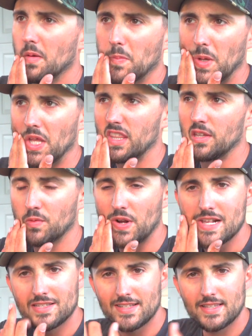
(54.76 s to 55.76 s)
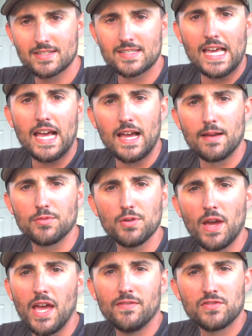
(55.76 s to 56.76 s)
but the rest of the time
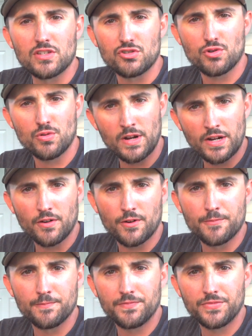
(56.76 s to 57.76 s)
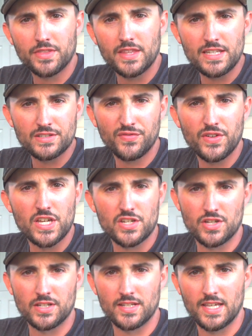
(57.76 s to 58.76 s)
you have to trigger these
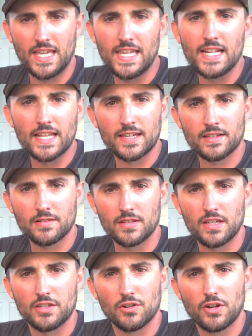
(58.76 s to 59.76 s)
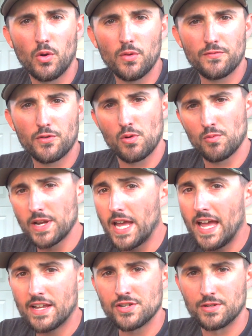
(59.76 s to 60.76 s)
fish into eating. You're going for a
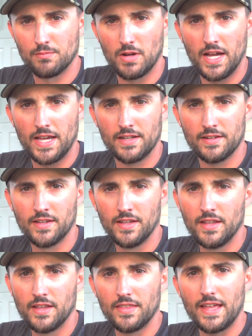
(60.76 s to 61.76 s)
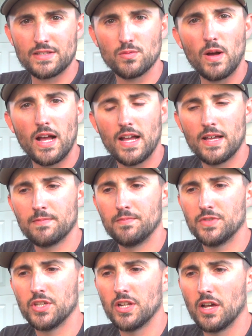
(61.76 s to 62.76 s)
reaction bite. That's why,
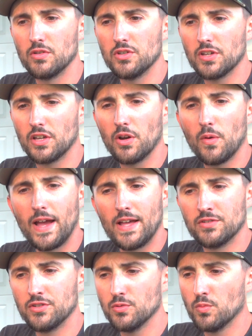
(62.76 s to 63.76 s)
you know, you could go out and do